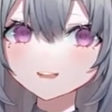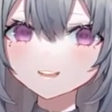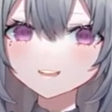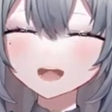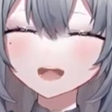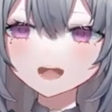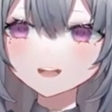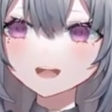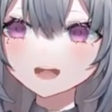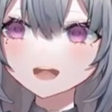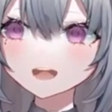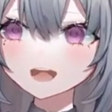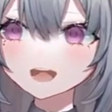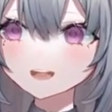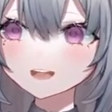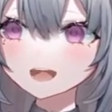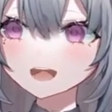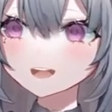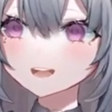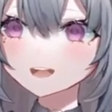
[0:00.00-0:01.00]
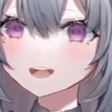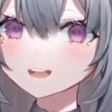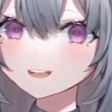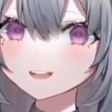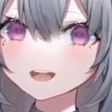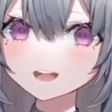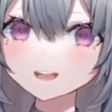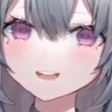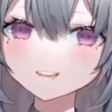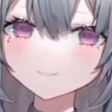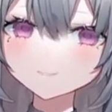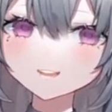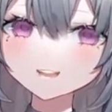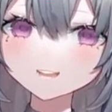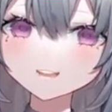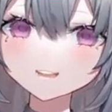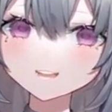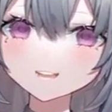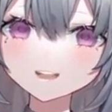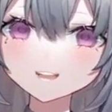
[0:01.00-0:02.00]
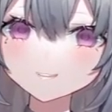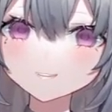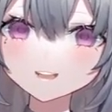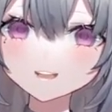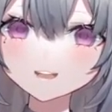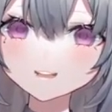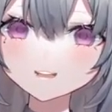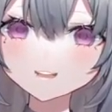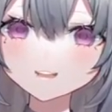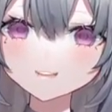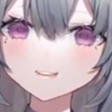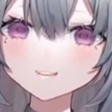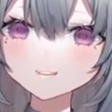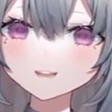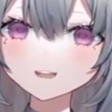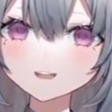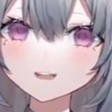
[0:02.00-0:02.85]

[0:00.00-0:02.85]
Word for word: Yeah, yeah, yeah, yeah, yeah, yeah. Let me oh know. Let God. me know.